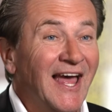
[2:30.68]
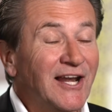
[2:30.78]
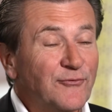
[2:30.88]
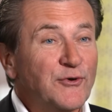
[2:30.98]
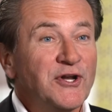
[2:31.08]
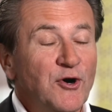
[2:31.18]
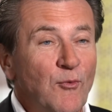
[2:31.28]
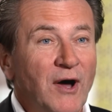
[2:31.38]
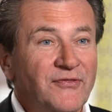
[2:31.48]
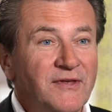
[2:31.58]
And if we know
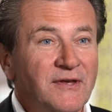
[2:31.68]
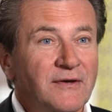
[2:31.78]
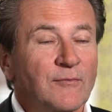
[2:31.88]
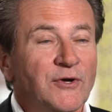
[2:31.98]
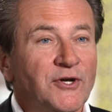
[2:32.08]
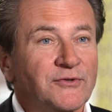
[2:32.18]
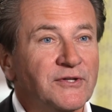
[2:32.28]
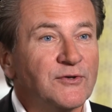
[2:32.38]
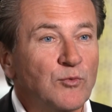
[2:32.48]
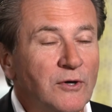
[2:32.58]
one thing, we know
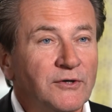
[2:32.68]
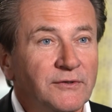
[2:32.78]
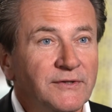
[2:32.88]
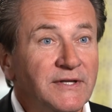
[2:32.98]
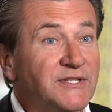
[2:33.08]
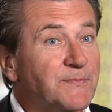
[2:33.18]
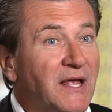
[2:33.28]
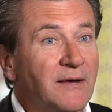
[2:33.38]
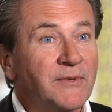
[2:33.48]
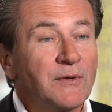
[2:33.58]
that the world is
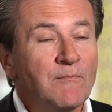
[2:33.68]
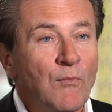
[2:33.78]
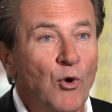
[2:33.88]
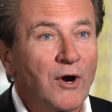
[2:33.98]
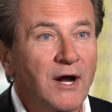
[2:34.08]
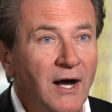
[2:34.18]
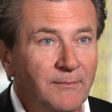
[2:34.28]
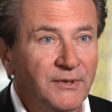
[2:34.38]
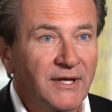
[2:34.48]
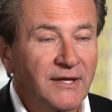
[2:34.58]
becoming more
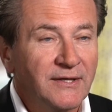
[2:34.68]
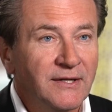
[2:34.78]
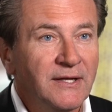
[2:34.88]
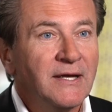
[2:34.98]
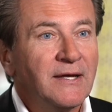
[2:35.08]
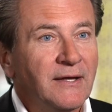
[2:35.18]
complicated